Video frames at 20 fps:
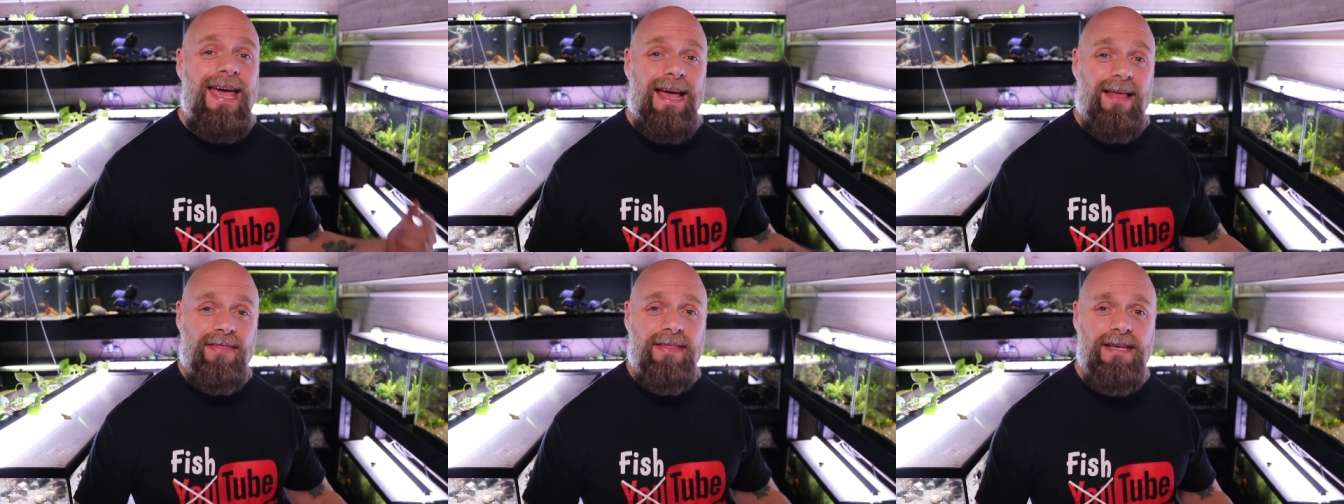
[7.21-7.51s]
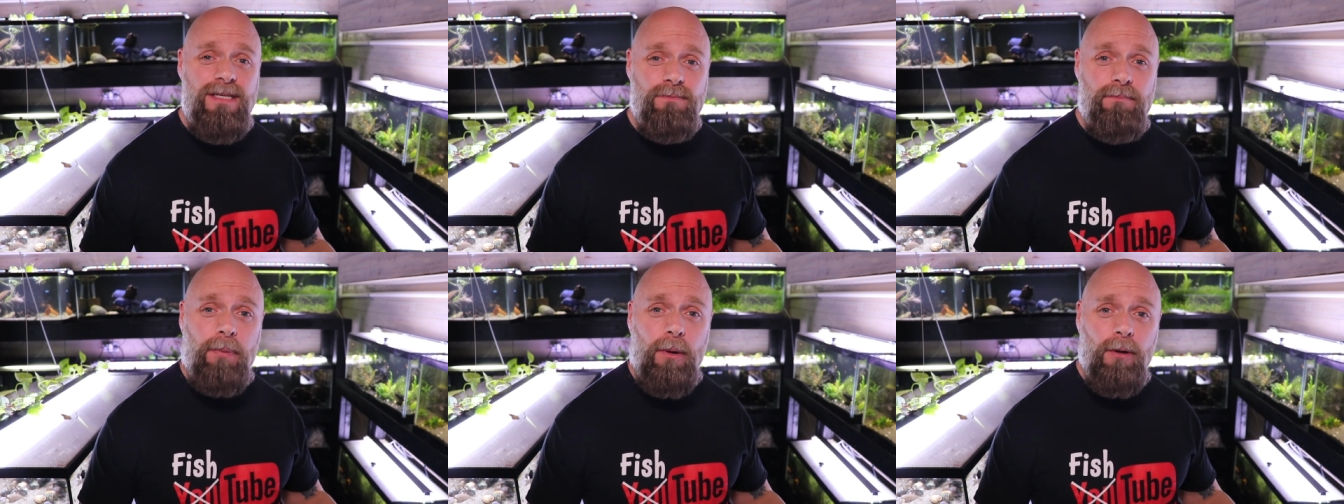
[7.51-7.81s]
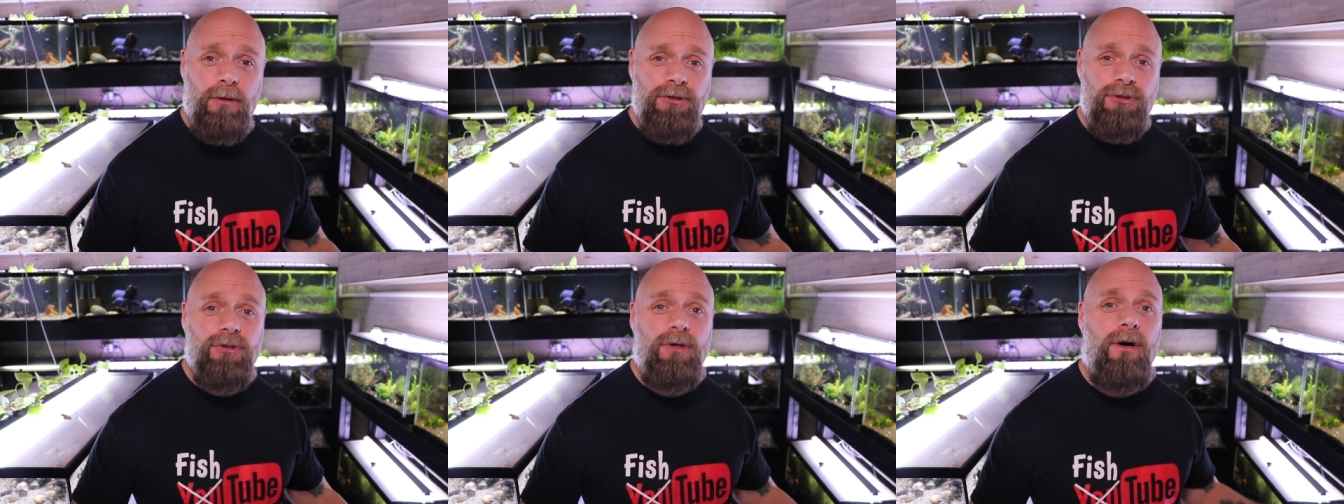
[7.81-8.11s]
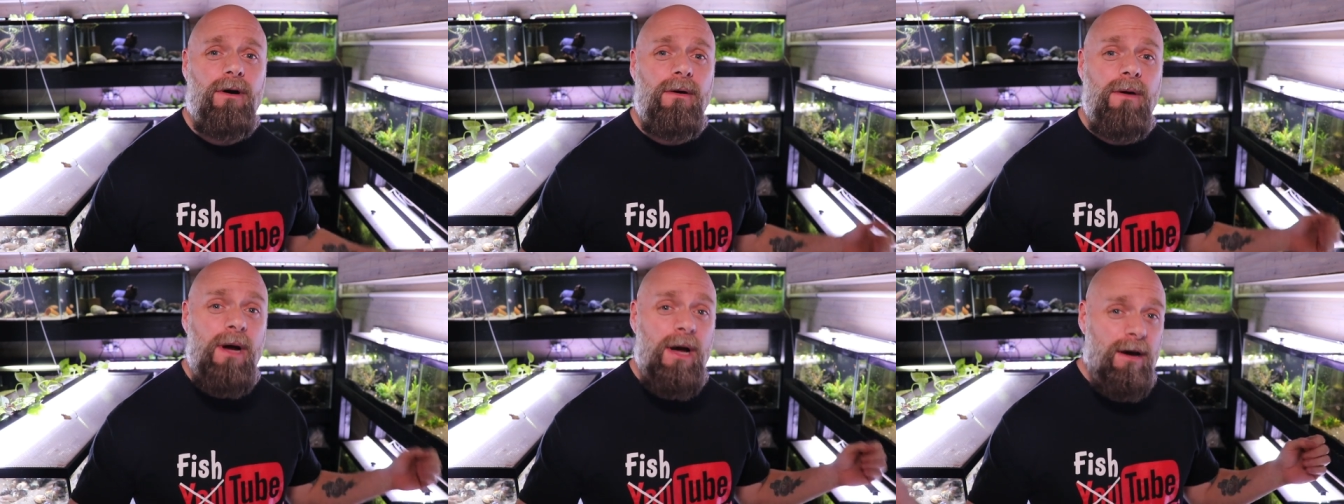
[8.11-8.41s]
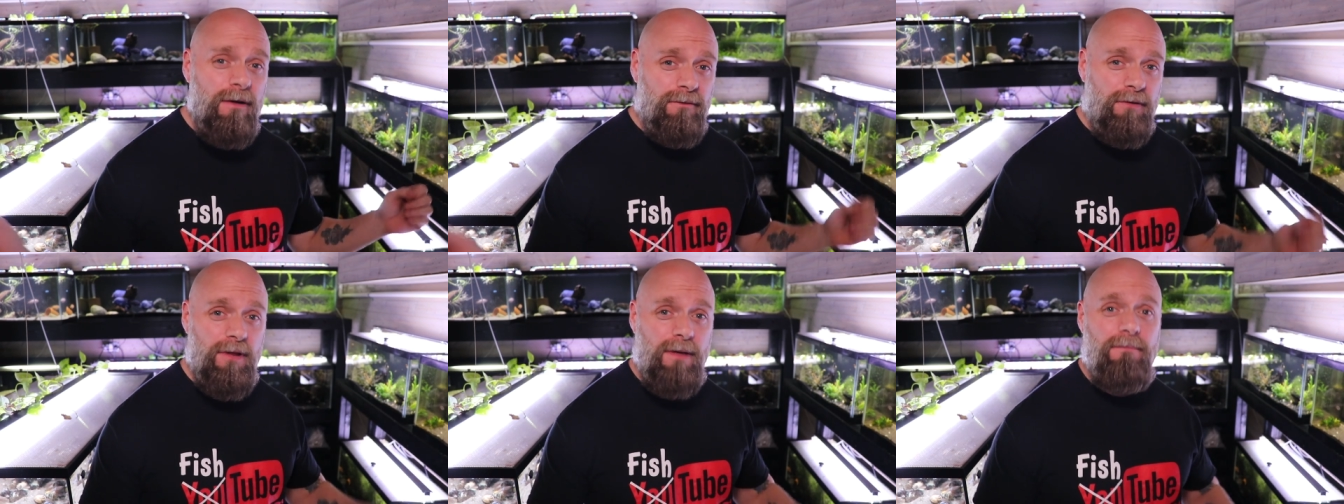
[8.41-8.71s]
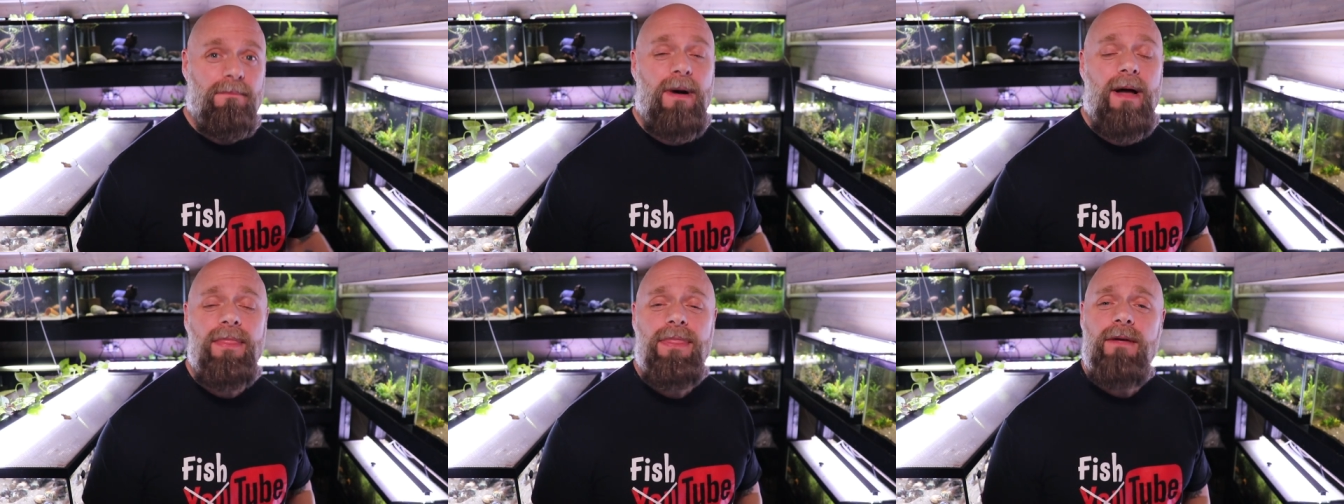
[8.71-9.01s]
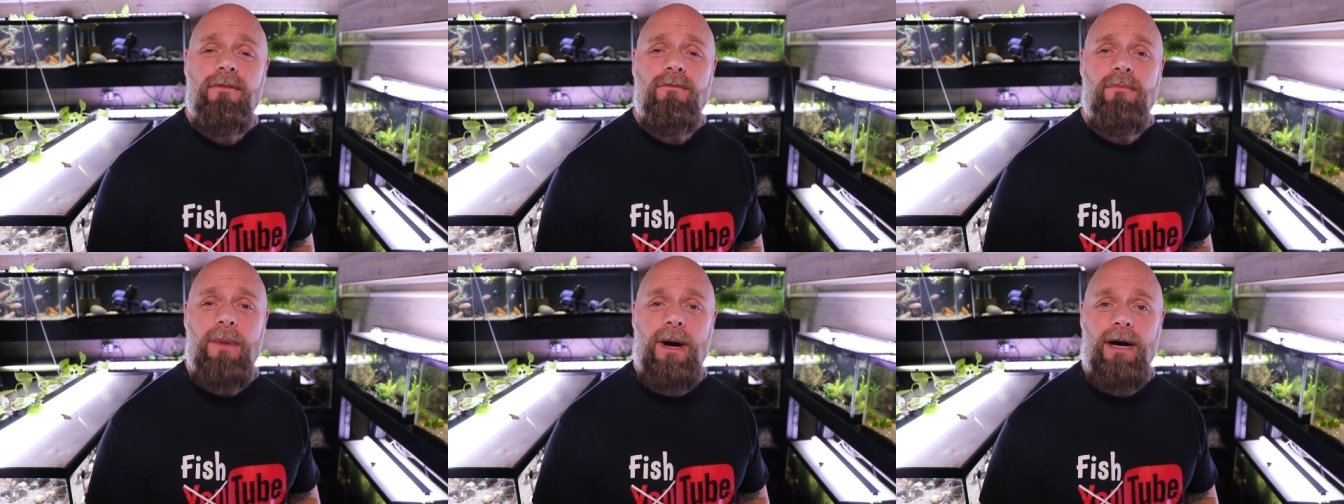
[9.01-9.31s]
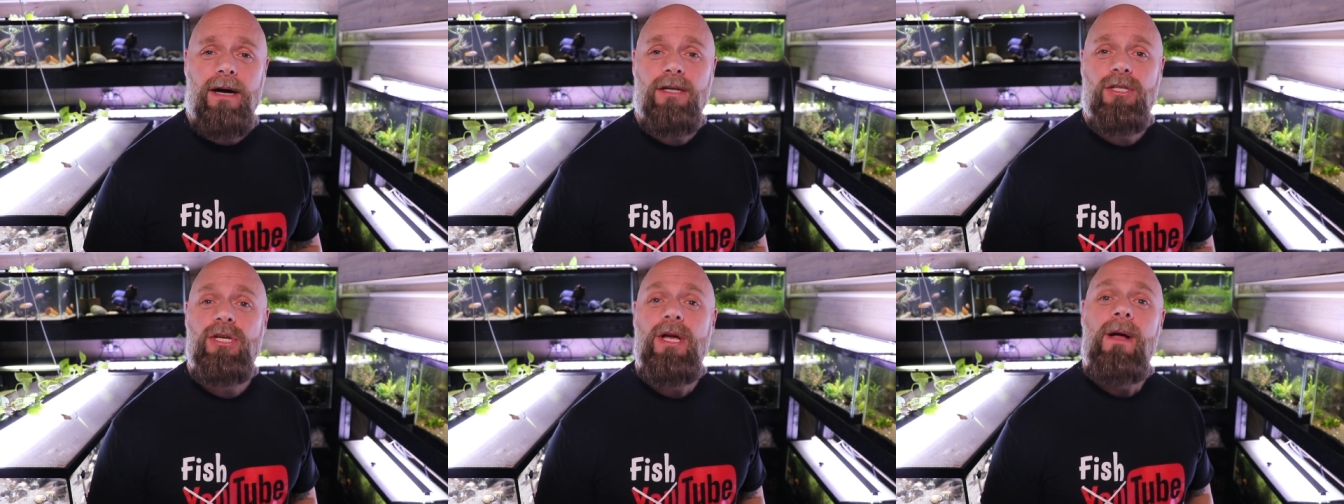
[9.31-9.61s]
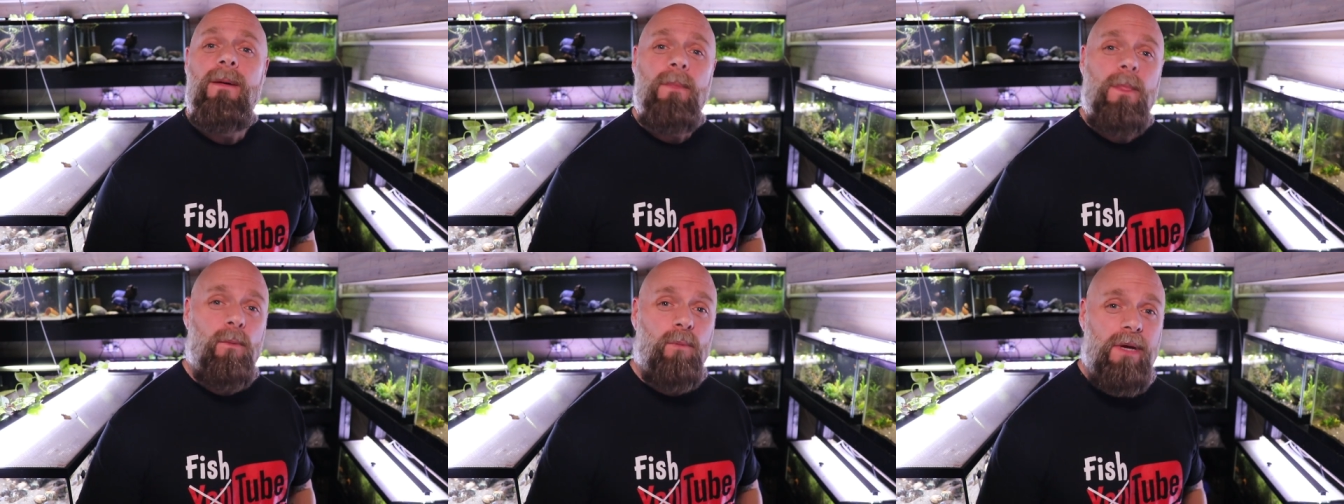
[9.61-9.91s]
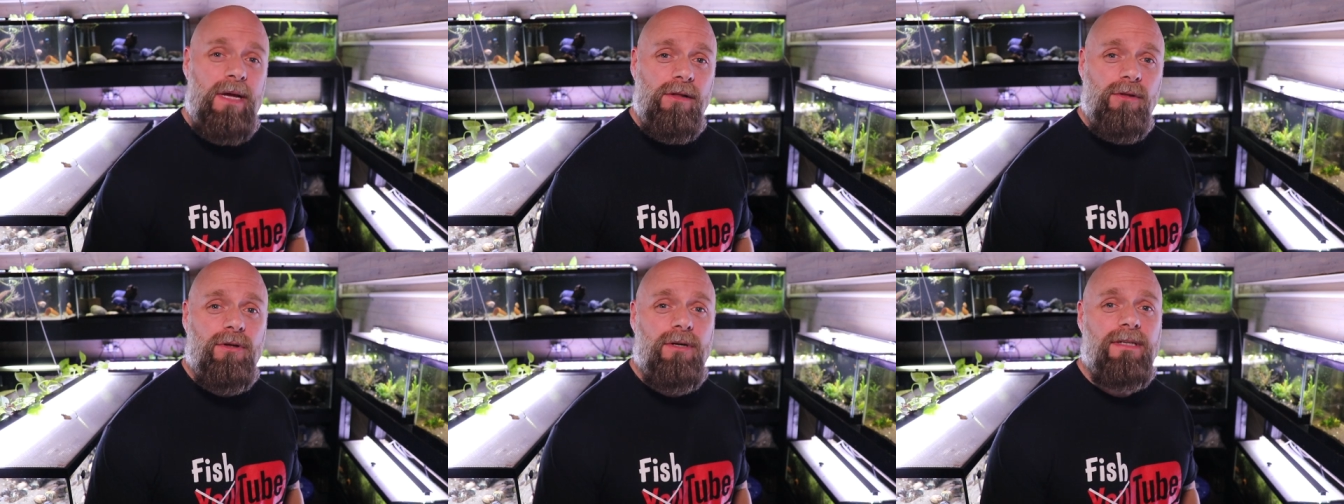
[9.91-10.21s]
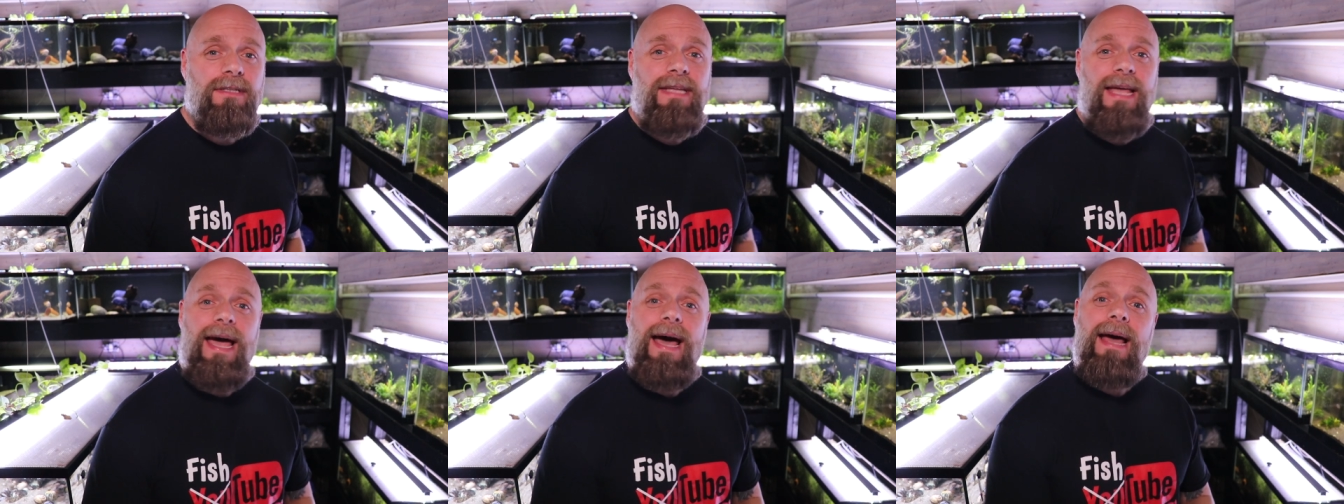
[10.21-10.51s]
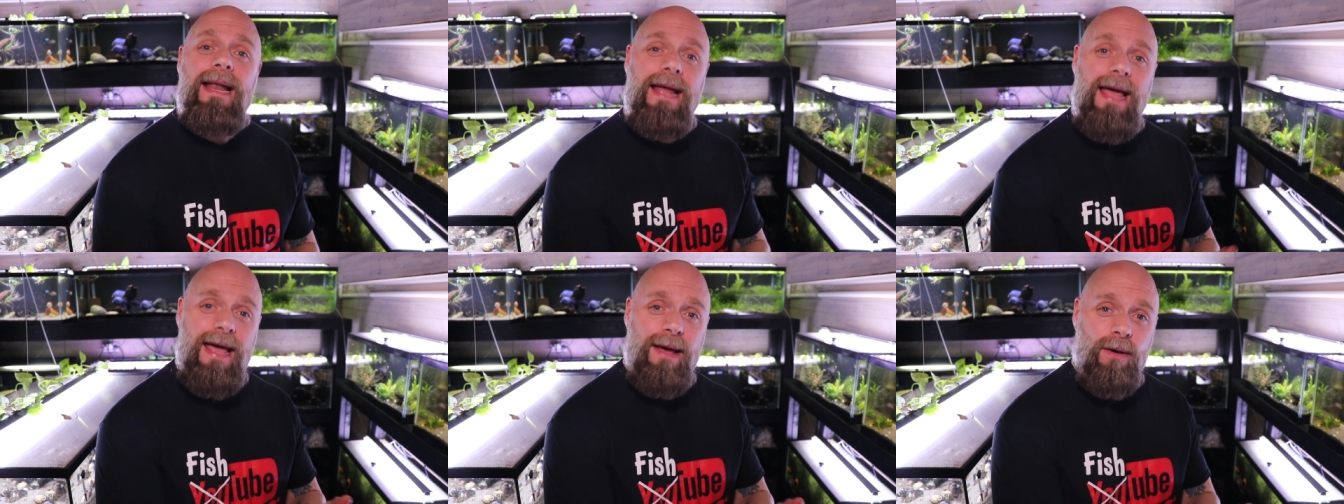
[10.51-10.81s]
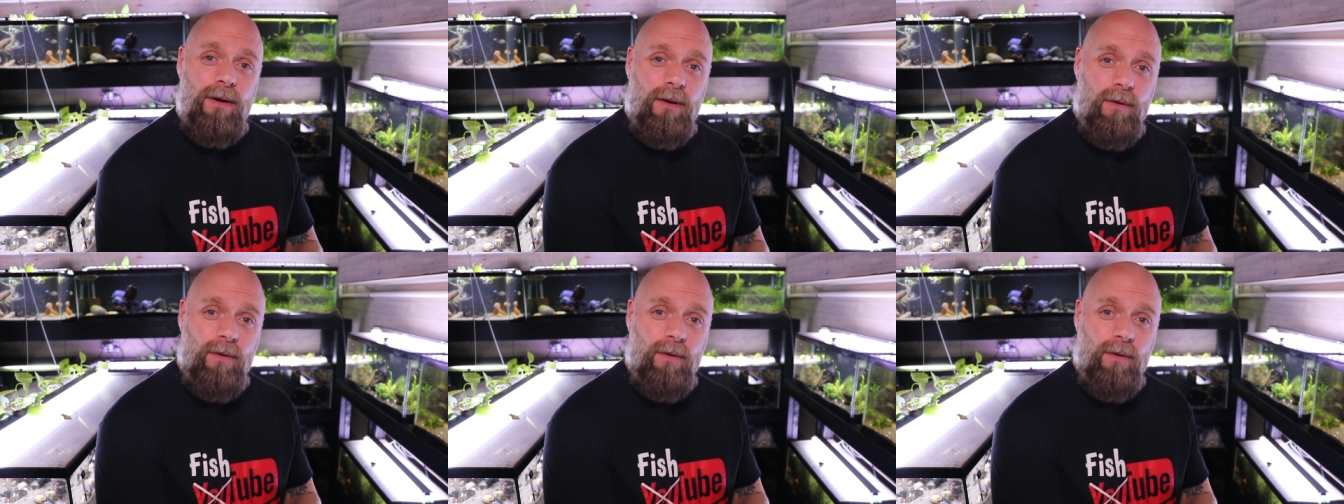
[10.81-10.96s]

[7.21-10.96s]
In this bowl show for the month of March, we looked at